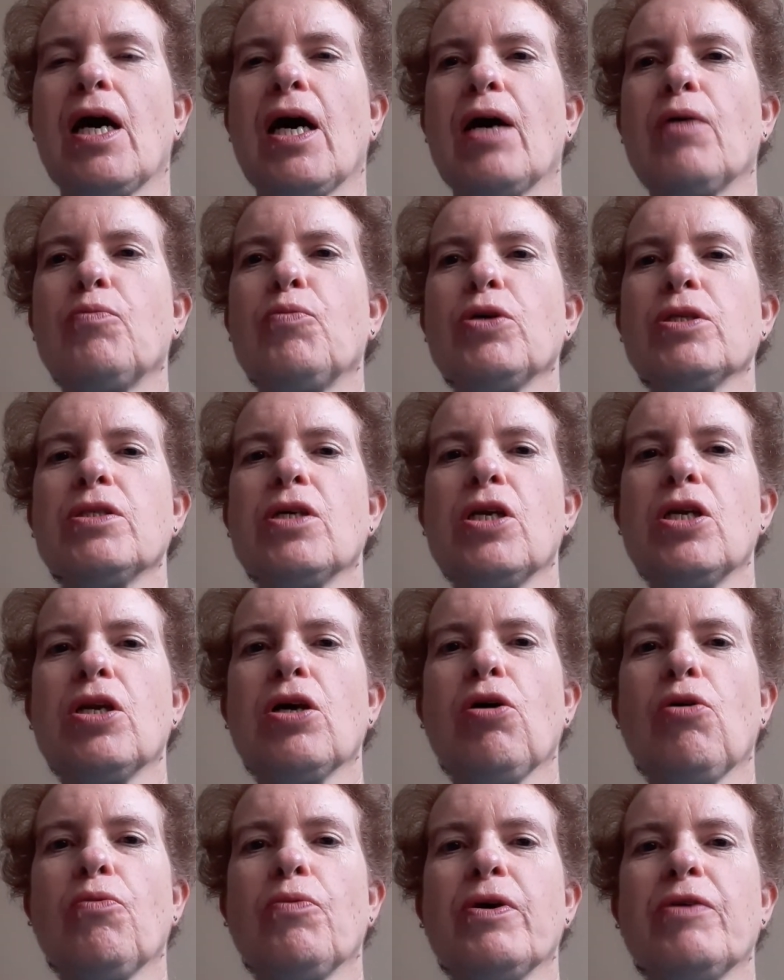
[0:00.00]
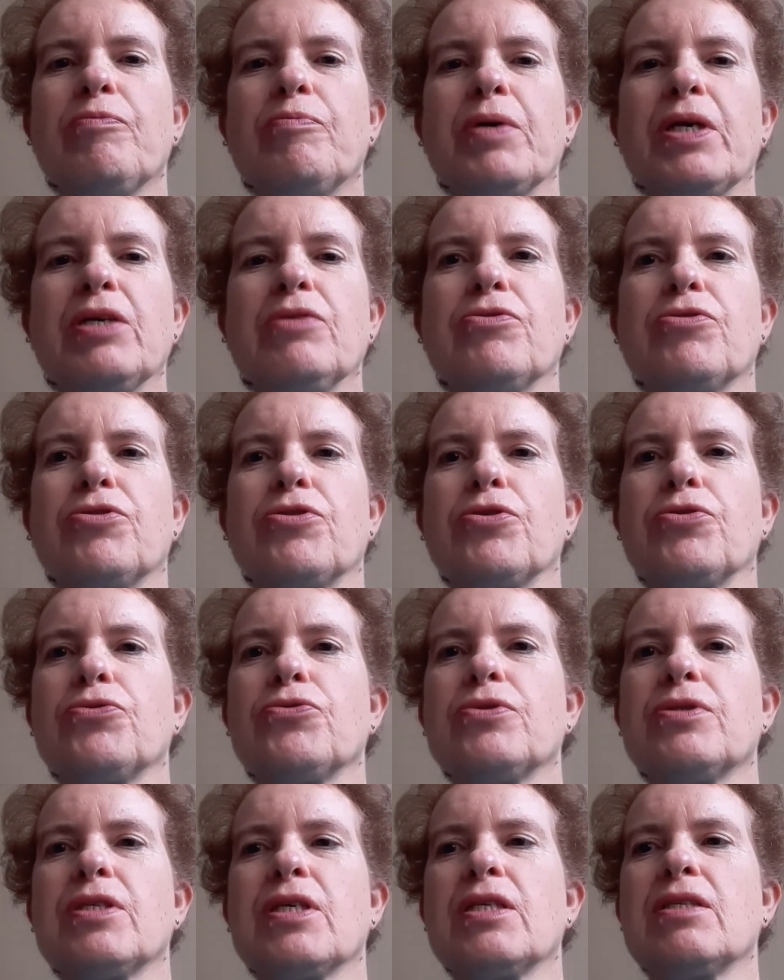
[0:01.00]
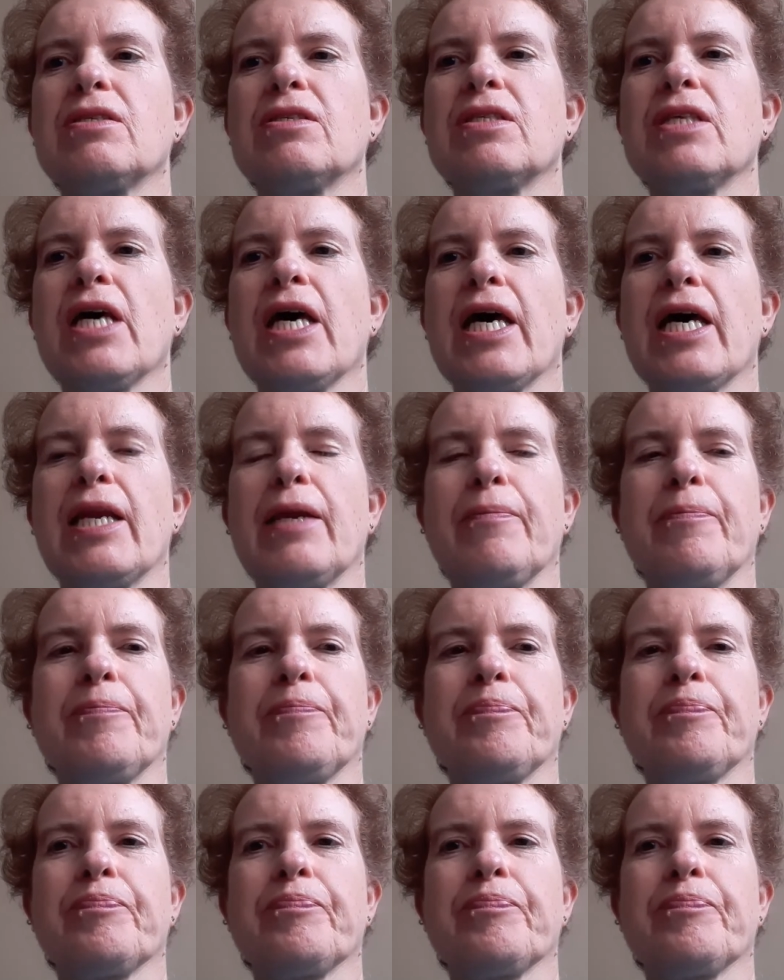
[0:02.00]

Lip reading: And what a lot we've been through since then.